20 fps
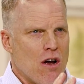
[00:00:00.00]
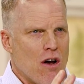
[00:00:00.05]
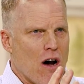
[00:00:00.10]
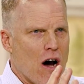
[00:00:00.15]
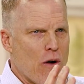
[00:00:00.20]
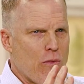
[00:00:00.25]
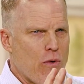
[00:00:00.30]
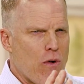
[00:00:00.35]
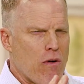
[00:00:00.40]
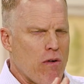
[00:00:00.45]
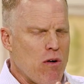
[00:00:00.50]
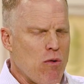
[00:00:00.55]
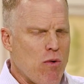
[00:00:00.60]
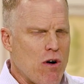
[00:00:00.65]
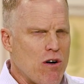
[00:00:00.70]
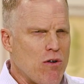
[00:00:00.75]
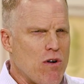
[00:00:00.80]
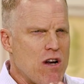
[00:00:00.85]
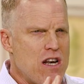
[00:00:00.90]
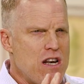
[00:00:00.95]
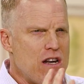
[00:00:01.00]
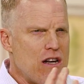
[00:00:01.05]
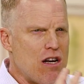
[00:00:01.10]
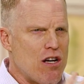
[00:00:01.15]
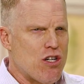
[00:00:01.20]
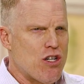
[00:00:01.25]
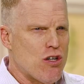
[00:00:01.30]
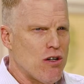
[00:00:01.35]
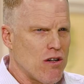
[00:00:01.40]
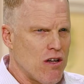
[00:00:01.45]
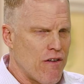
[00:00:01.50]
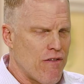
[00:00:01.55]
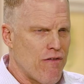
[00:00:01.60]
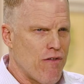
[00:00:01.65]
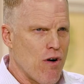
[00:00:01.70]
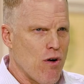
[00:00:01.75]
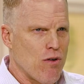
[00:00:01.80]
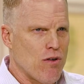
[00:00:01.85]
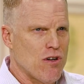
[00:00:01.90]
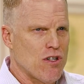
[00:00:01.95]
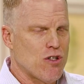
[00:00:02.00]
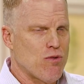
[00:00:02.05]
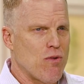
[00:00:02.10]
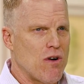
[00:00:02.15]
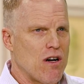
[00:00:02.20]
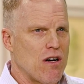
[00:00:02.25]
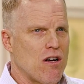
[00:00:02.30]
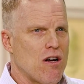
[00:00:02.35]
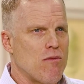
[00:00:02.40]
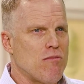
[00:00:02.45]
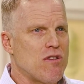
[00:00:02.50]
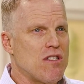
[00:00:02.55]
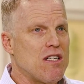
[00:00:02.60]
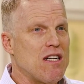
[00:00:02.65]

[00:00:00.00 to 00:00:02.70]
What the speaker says: on where we want to initially focus when it comes